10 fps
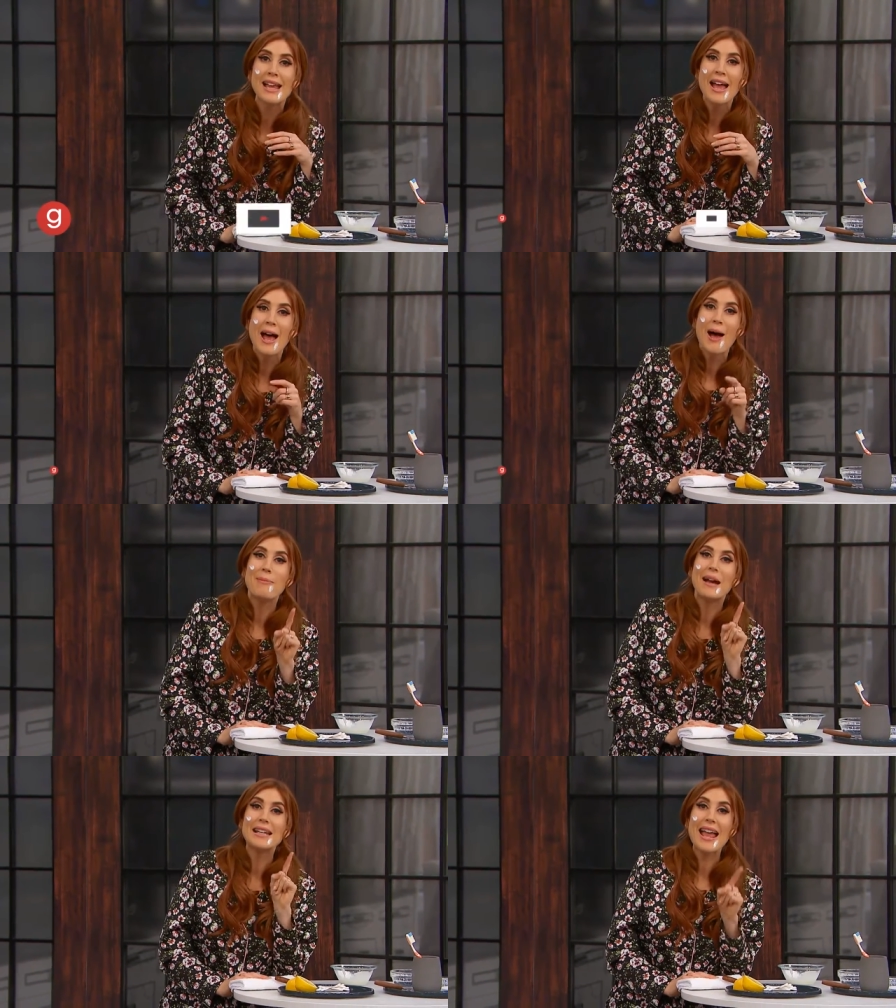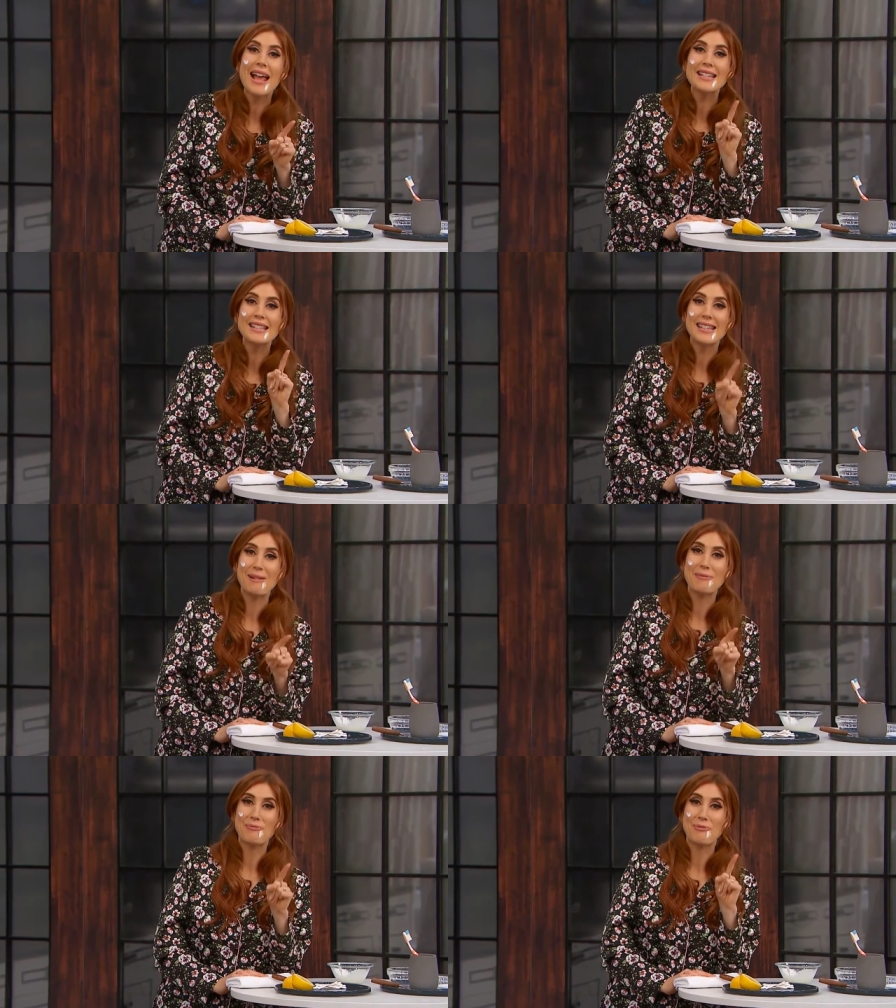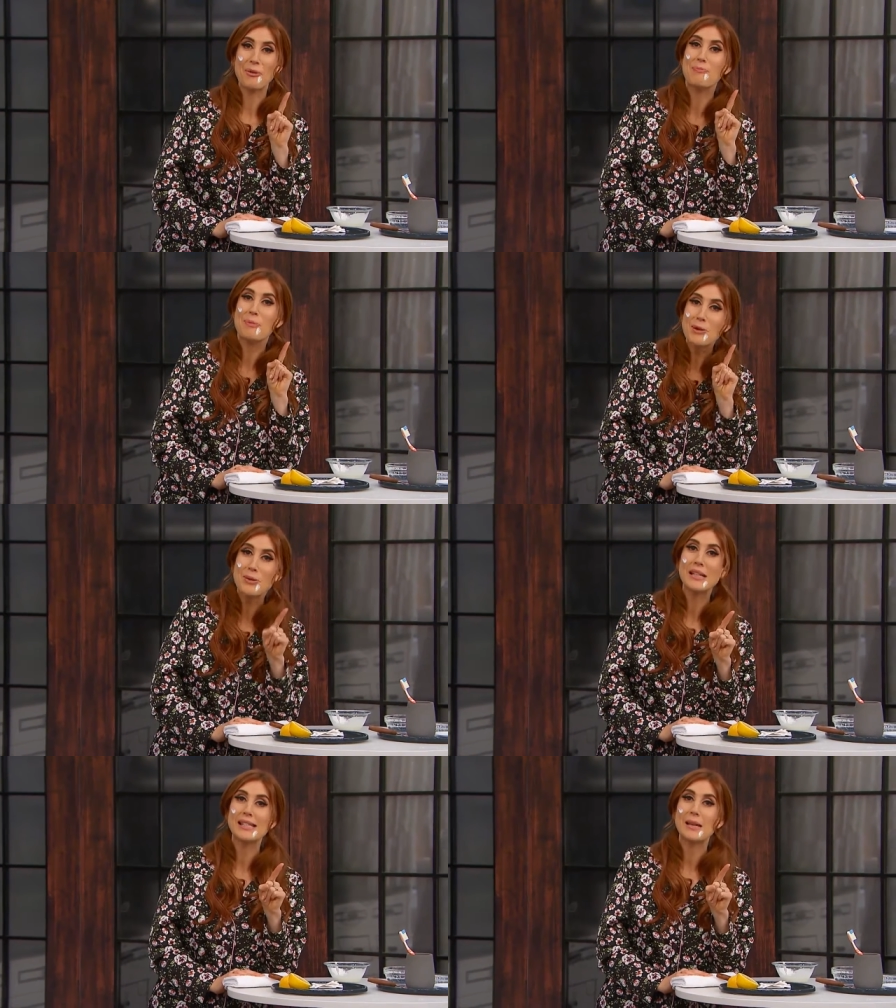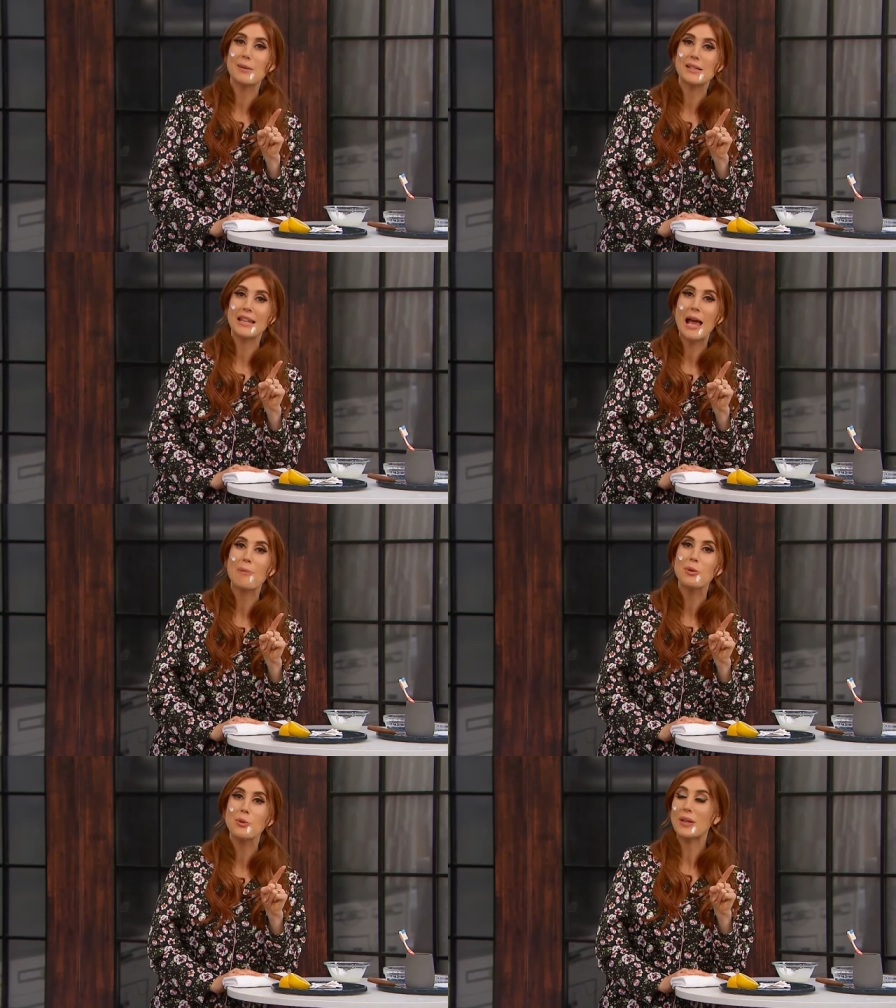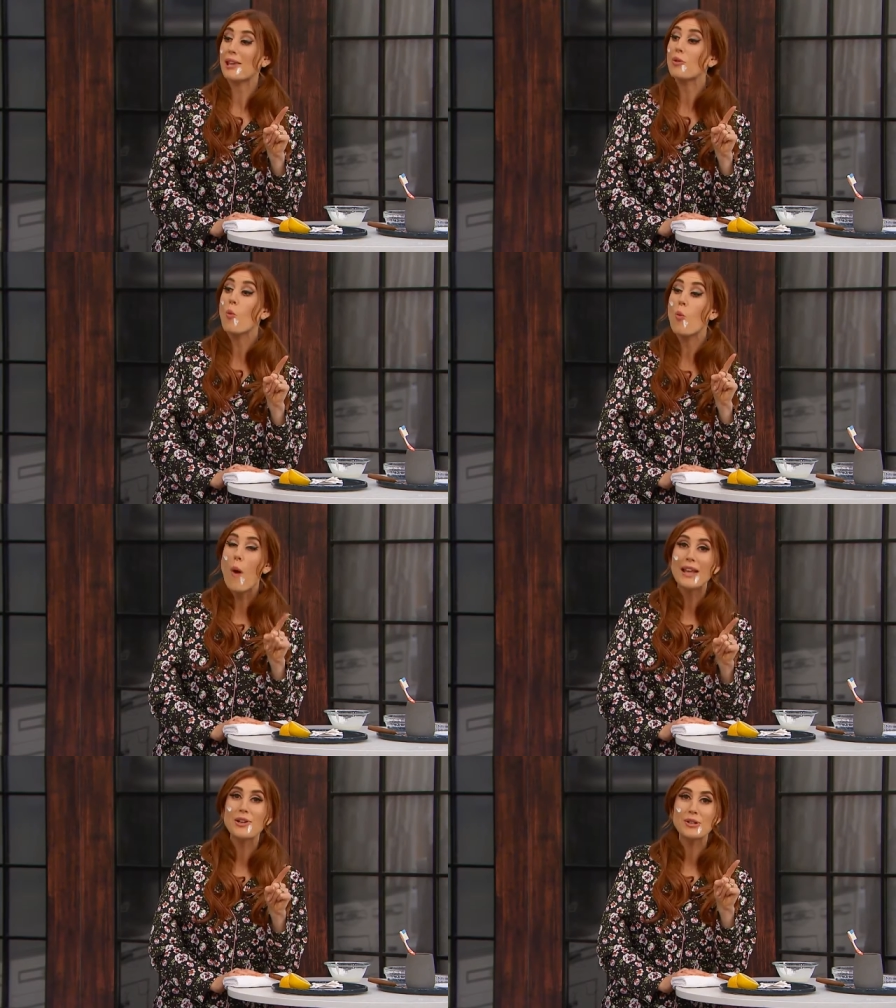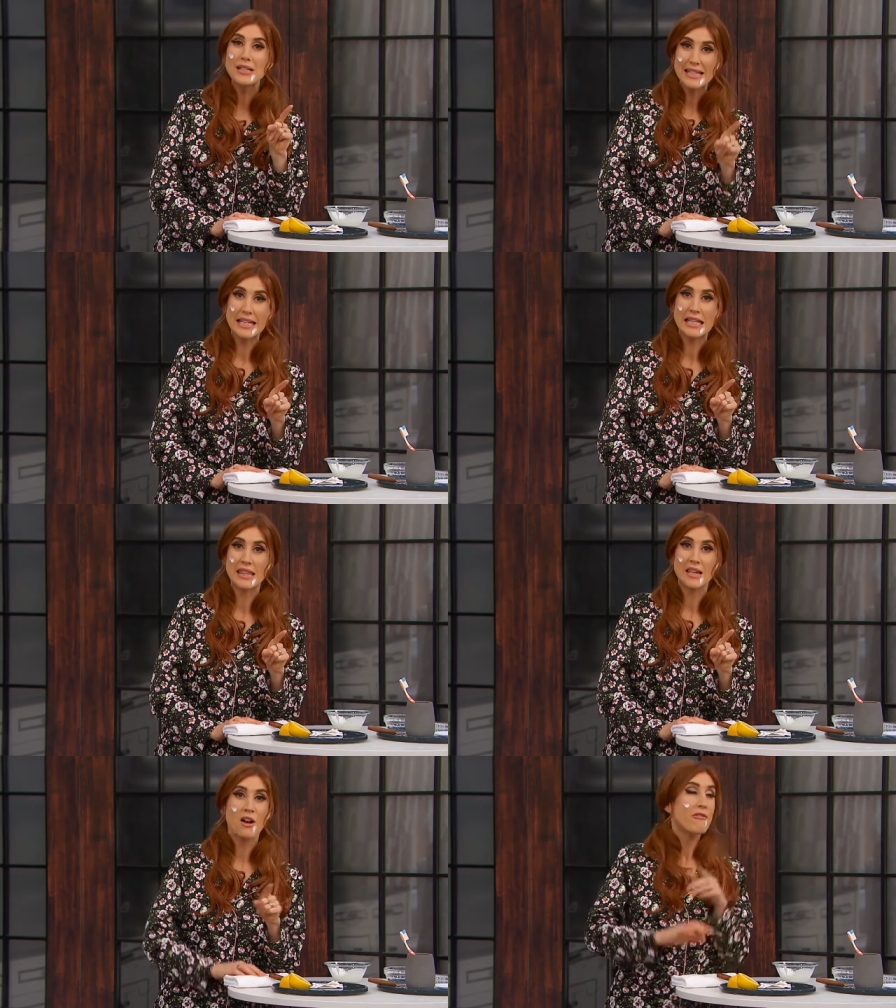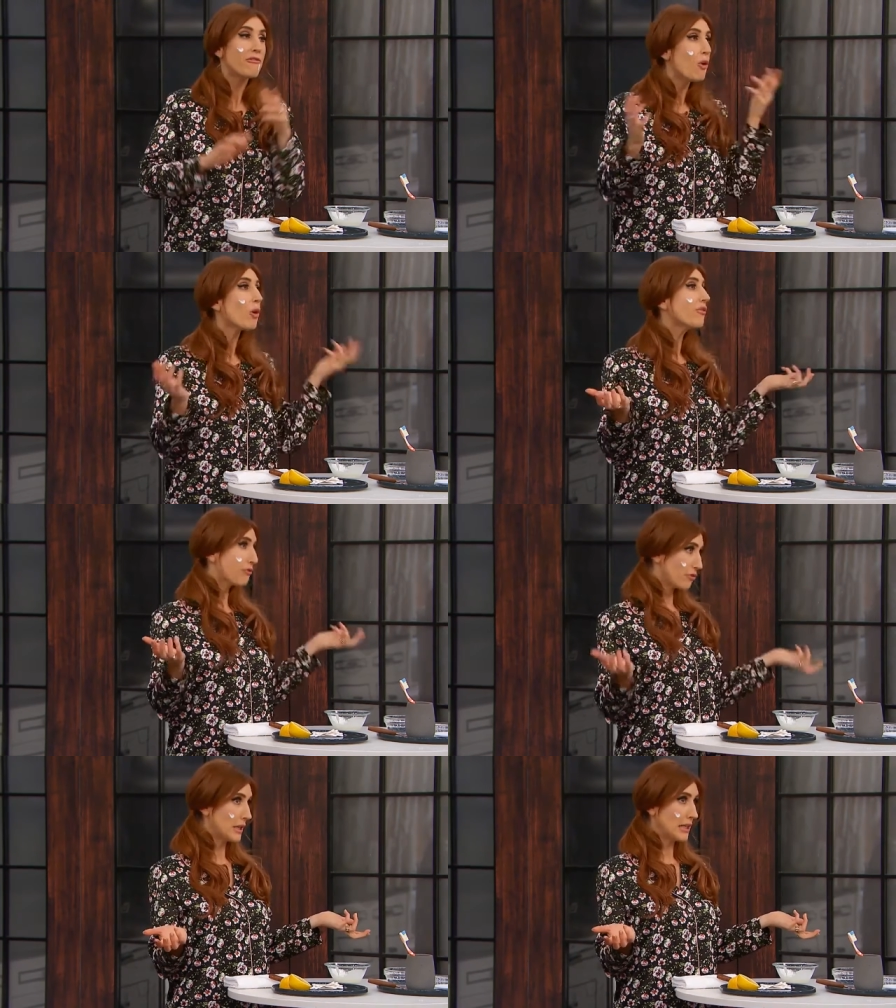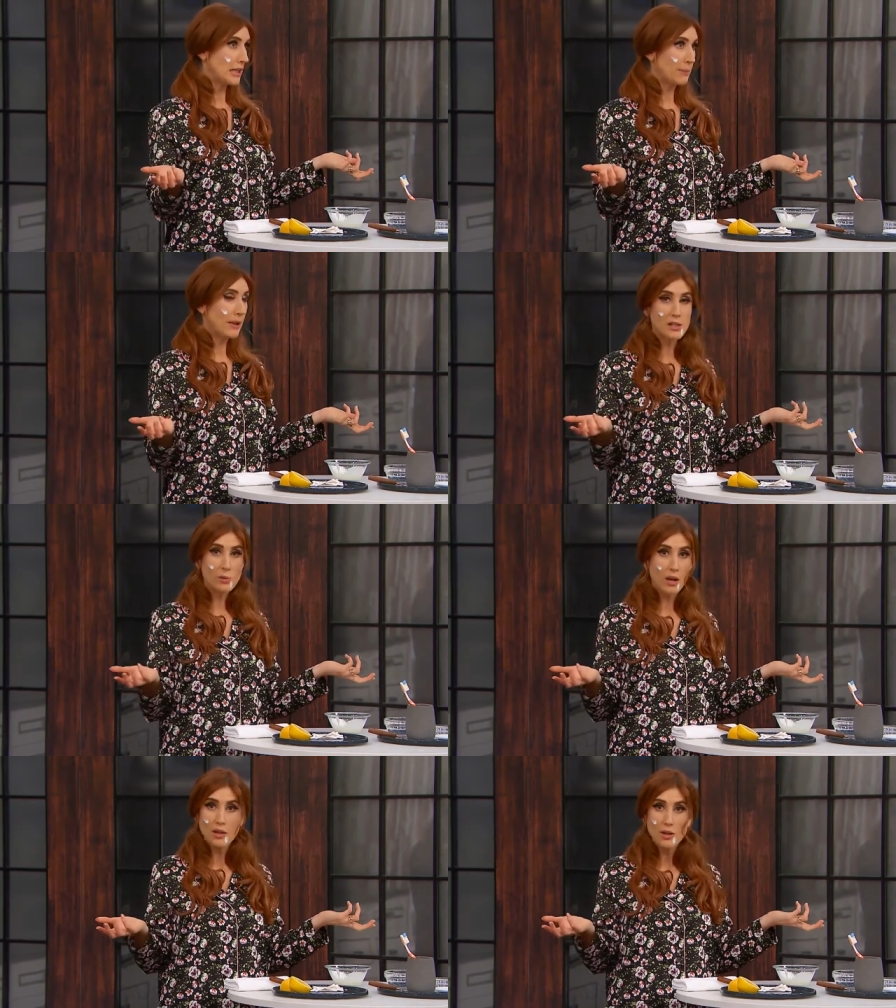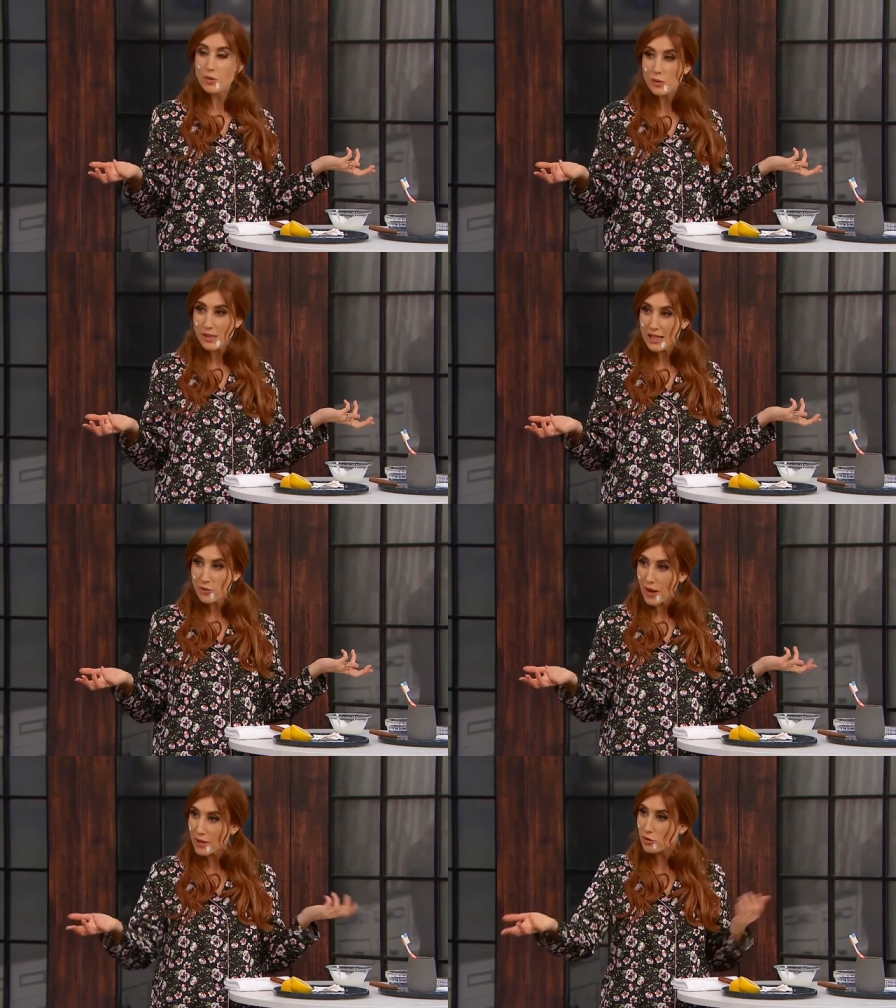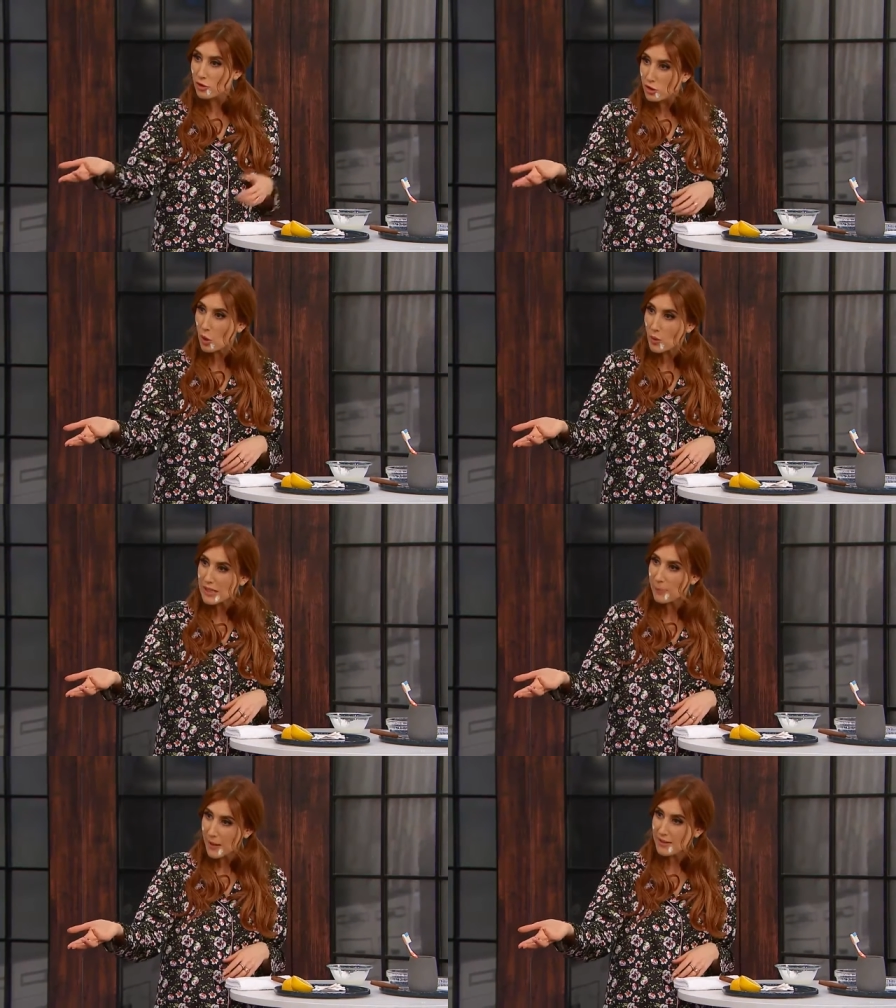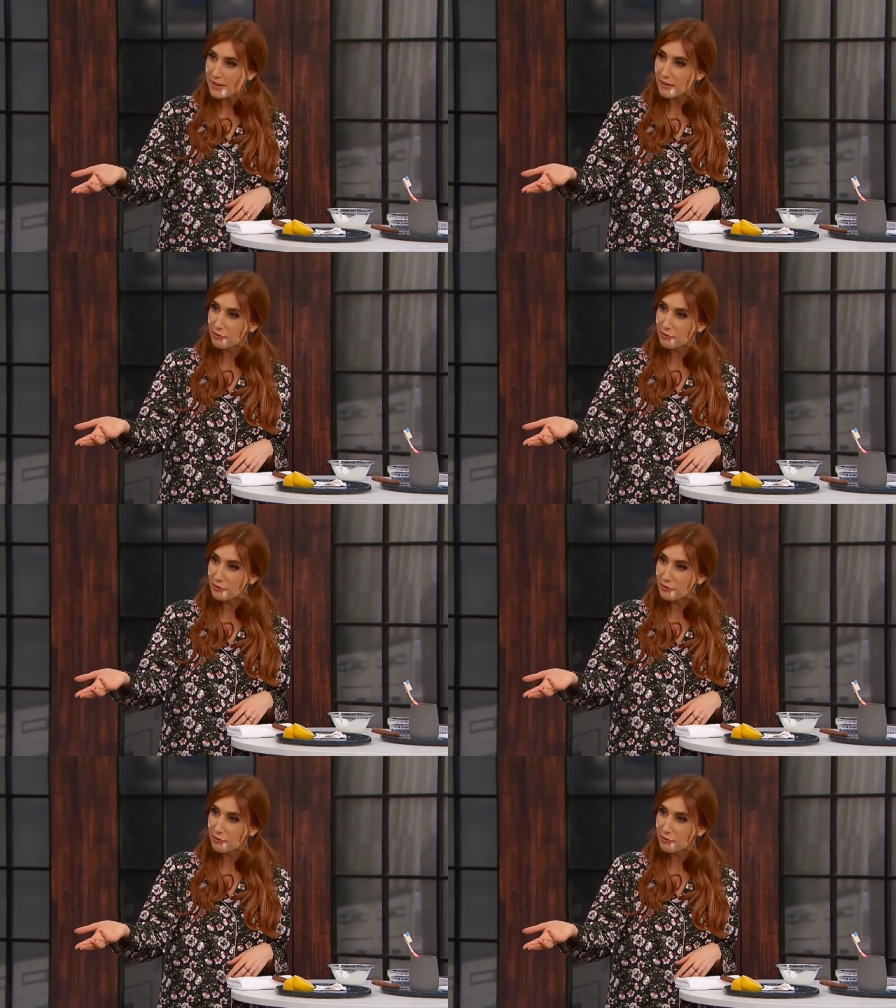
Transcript: yeah. My next tip for beauty sleep is going to help you get you whiter teeth for free, because we all know those teeth whiteners are so expensive,